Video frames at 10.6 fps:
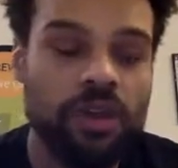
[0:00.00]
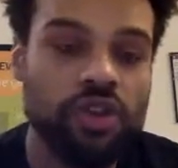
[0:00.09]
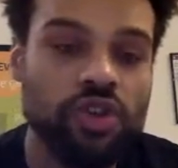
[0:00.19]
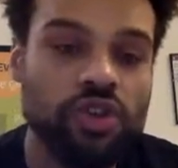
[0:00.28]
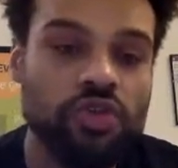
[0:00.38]

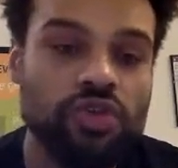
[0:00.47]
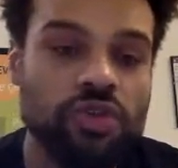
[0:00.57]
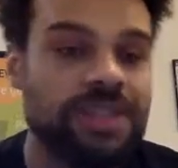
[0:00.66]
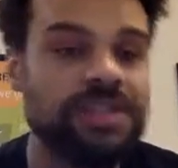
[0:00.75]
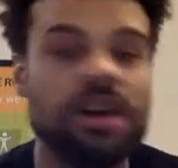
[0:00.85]
You
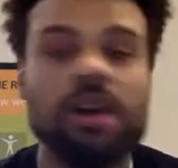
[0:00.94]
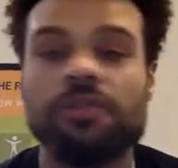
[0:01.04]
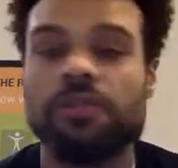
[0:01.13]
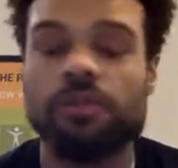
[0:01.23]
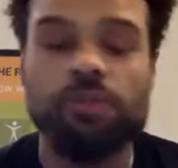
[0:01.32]
do this
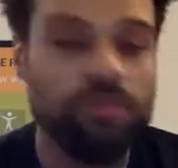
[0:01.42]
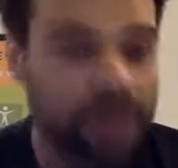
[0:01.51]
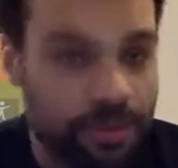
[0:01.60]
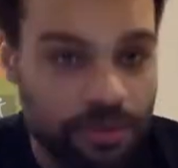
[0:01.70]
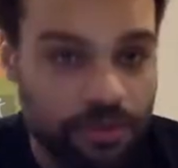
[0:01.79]
after you've warmed
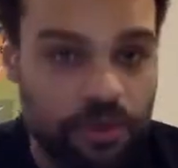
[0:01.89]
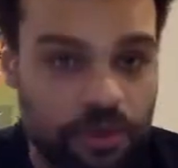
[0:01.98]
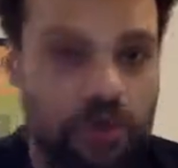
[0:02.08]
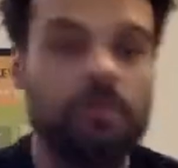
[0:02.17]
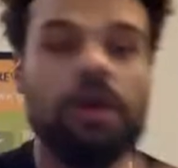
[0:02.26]
up the
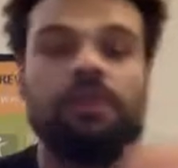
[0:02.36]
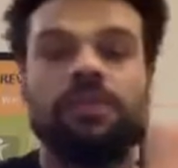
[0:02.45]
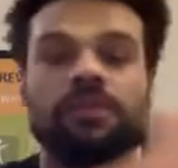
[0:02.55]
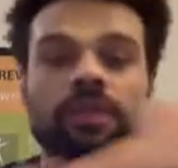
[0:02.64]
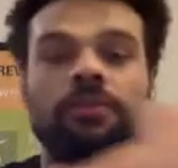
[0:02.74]
forearm,
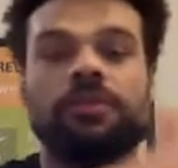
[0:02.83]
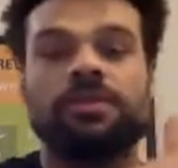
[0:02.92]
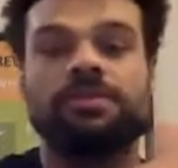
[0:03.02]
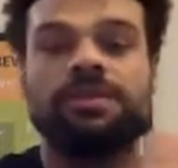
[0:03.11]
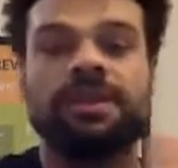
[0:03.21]
after you've gone through
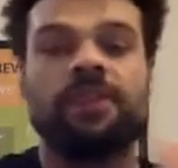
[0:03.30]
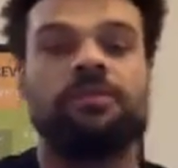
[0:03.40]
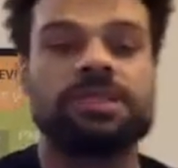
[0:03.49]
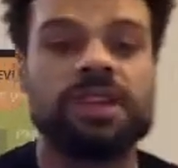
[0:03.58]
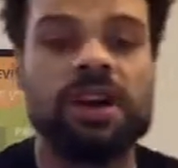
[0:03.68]
some
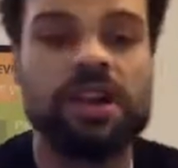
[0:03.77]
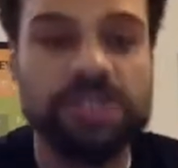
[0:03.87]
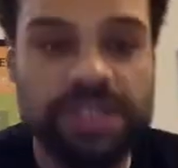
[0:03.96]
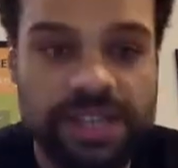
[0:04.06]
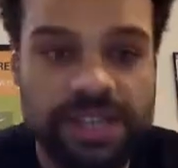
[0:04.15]

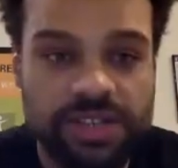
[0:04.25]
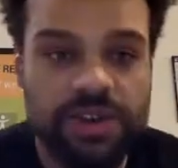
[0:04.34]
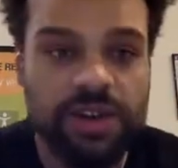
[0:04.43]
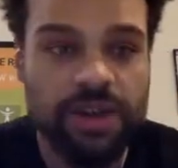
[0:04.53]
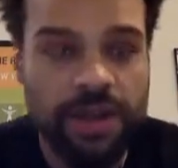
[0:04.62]
self-massage,
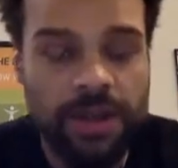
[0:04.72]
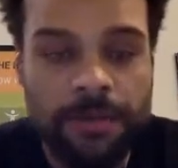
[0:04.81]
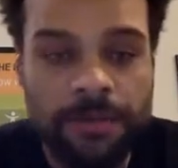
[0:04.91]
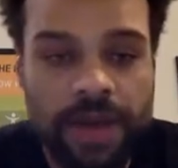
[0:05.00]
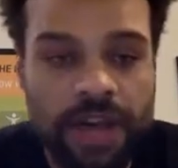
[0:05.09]
etc.
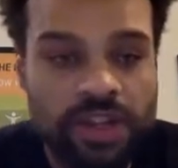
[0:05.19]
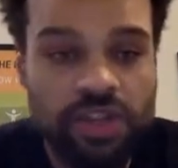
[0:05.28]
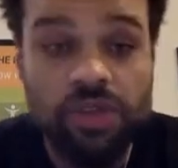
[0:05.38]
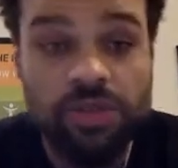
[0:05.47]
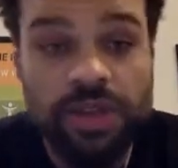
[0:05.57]

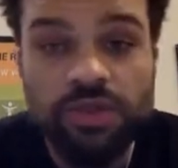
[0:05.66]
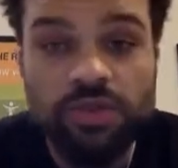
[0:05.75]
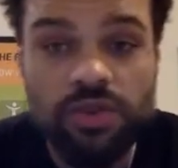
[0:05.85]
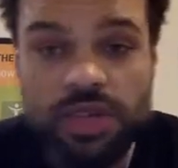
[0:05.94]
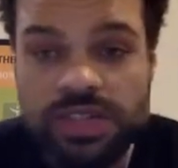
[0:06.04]
And that's all
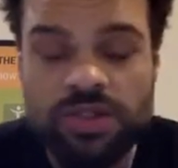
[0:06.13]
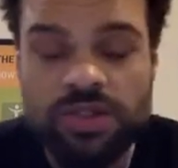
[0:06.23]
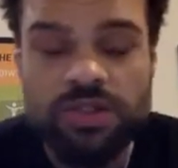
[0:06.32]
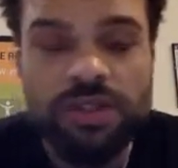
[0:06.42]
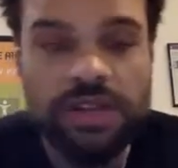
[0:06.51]
you need to
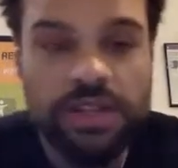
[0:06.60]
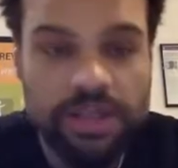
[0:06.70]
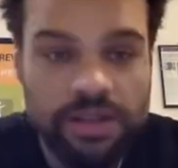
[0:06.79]
do, really.